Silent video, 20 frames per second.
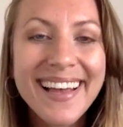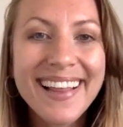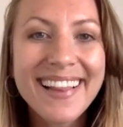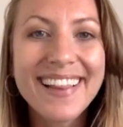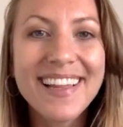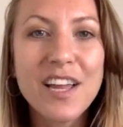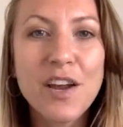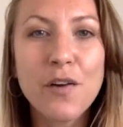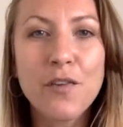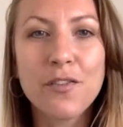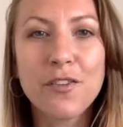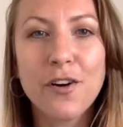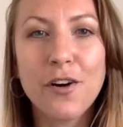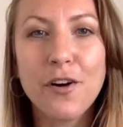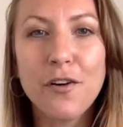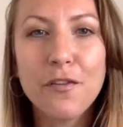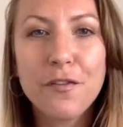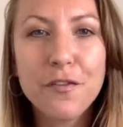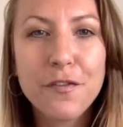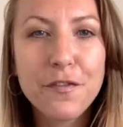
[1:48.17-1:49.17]
the
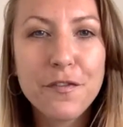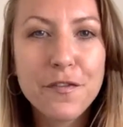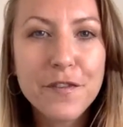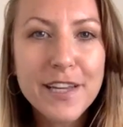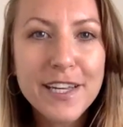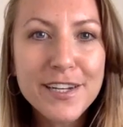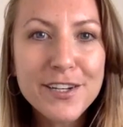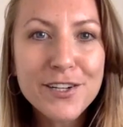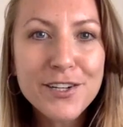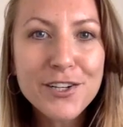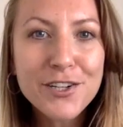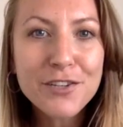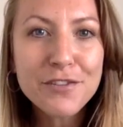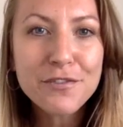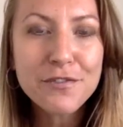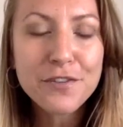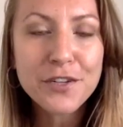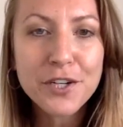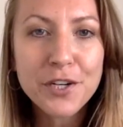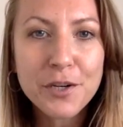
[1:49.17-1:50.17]
overall feel
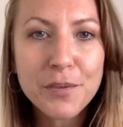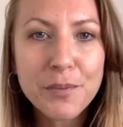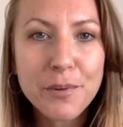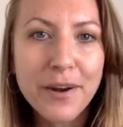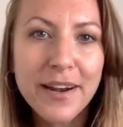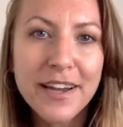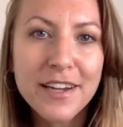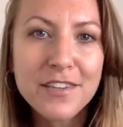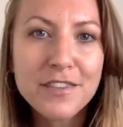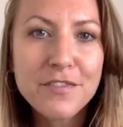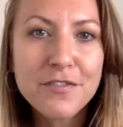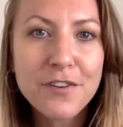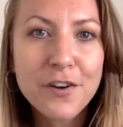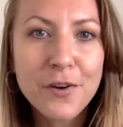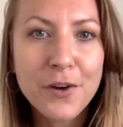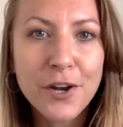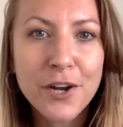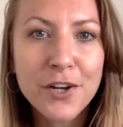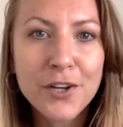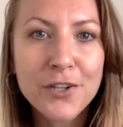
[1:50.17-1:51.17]
for your brand
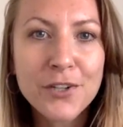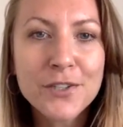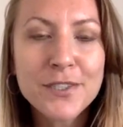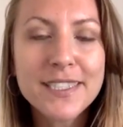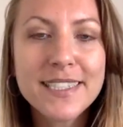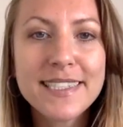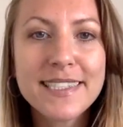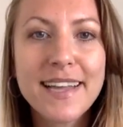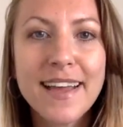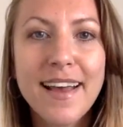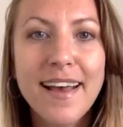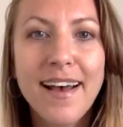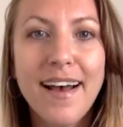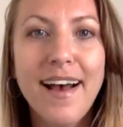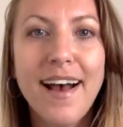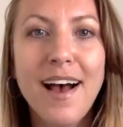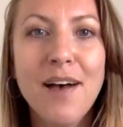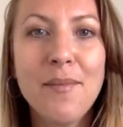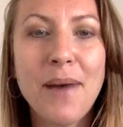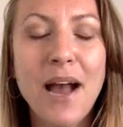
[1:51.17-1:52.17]
photos.
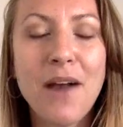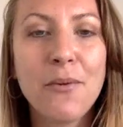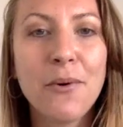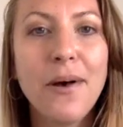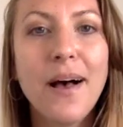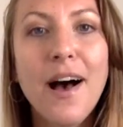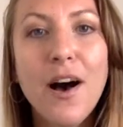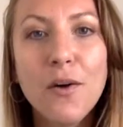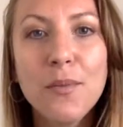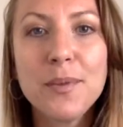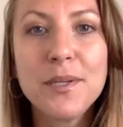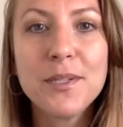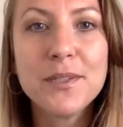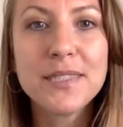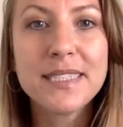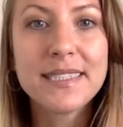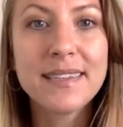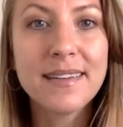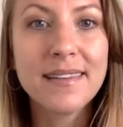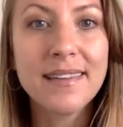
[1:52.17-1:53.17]
I will help you
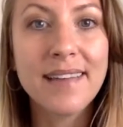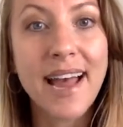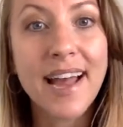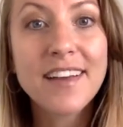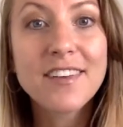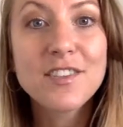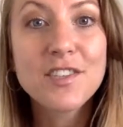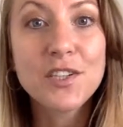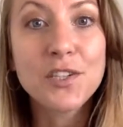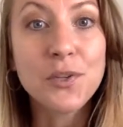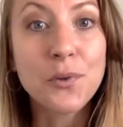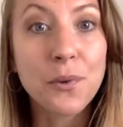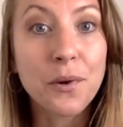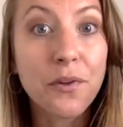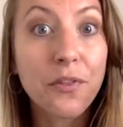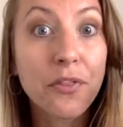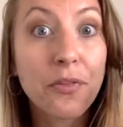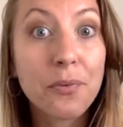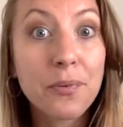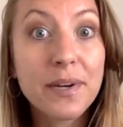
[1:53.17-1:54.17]
select your
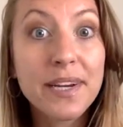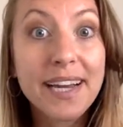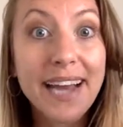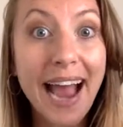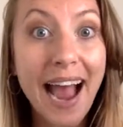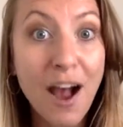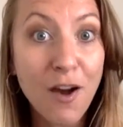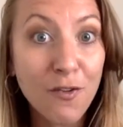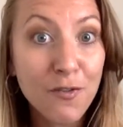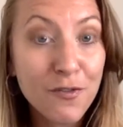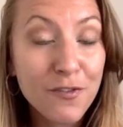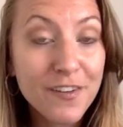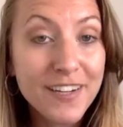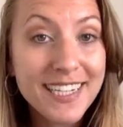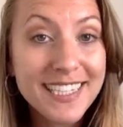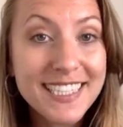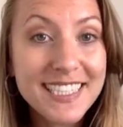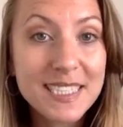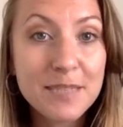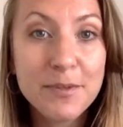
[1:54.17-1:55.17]
3
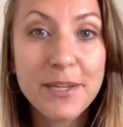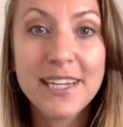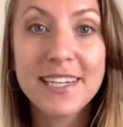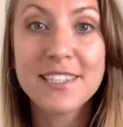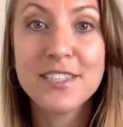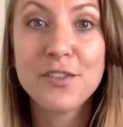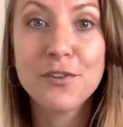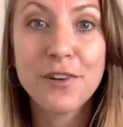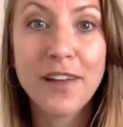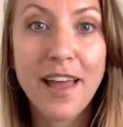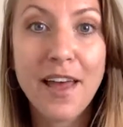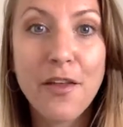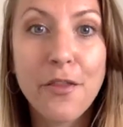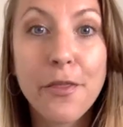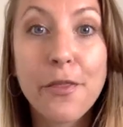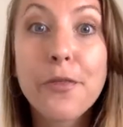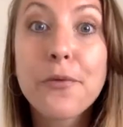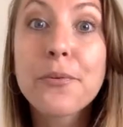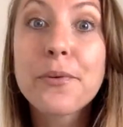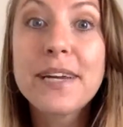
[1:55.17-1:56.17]
outfits, because you'll
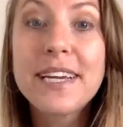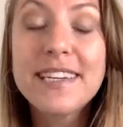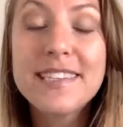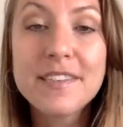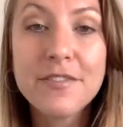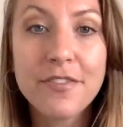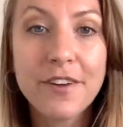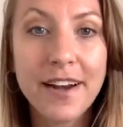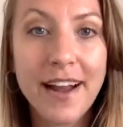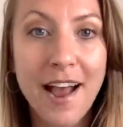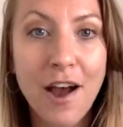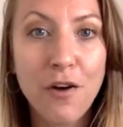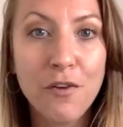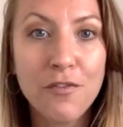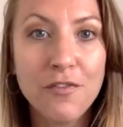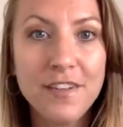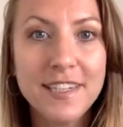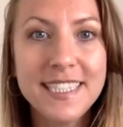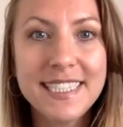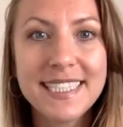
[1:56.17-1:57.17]
get 3 different
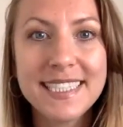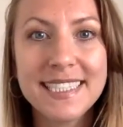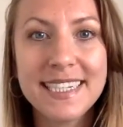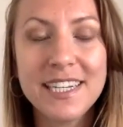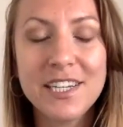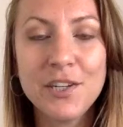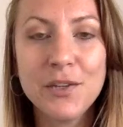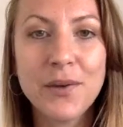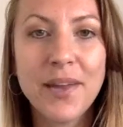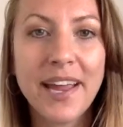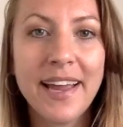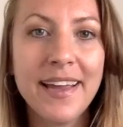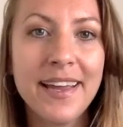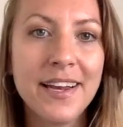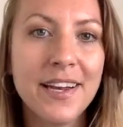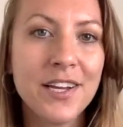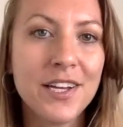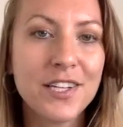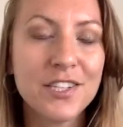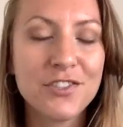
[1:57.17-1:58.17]
outfits that you
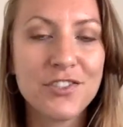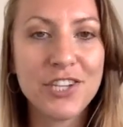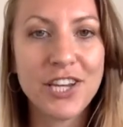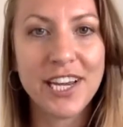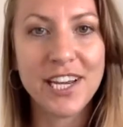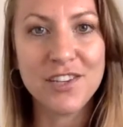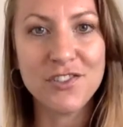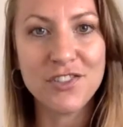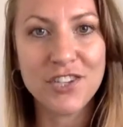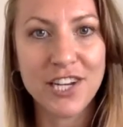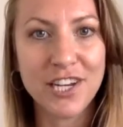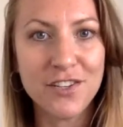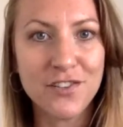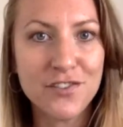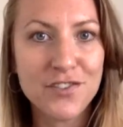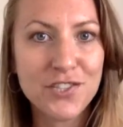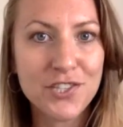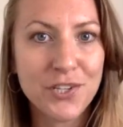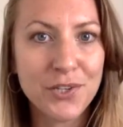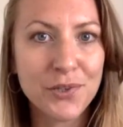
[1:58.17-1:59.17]
can change
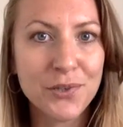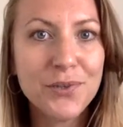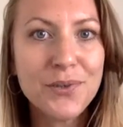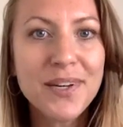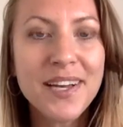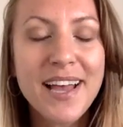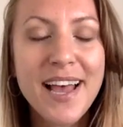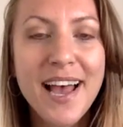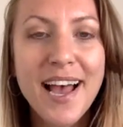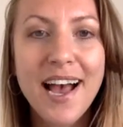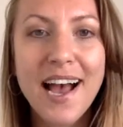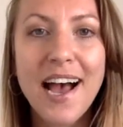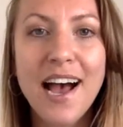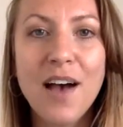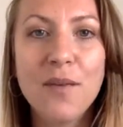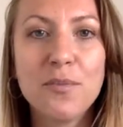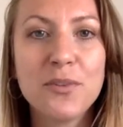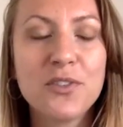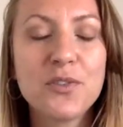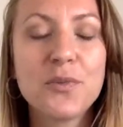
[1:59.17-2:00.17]
into,
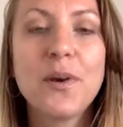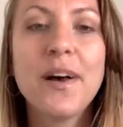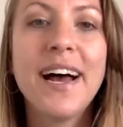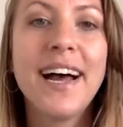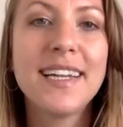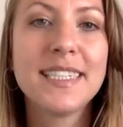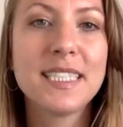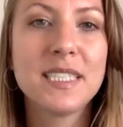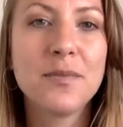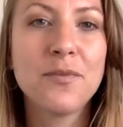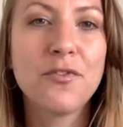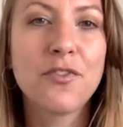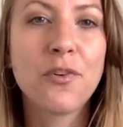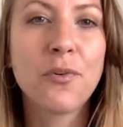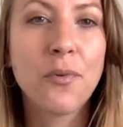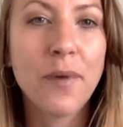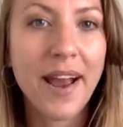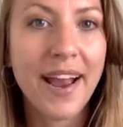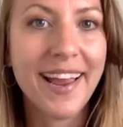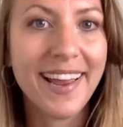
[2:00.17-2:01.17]
which will add some
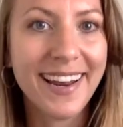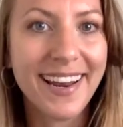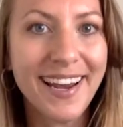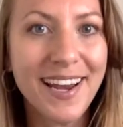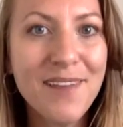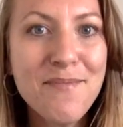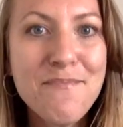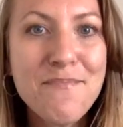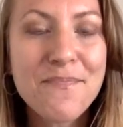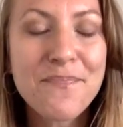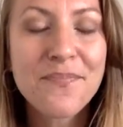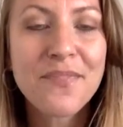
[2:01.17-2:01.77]
variety.